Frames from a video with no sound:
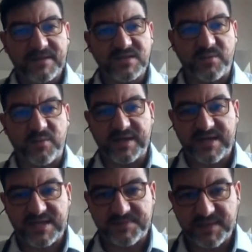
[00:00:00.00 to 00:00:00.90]
So what
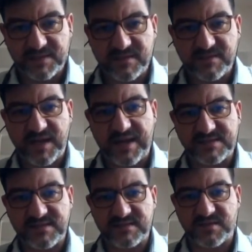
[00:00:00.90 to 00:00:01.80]
has been done
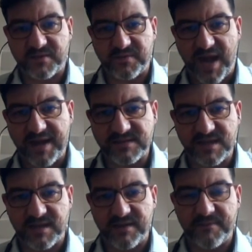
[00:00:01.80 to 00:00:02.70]
is to create
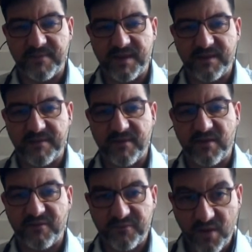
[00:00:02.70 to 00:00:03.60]
a
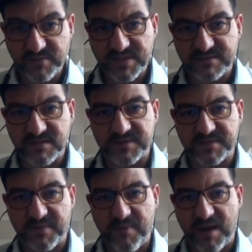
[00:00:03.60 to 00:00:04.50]
flow
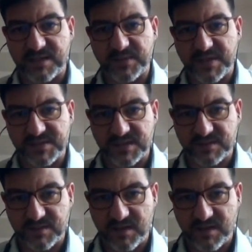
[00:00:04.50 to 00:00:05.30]
cytometry panel using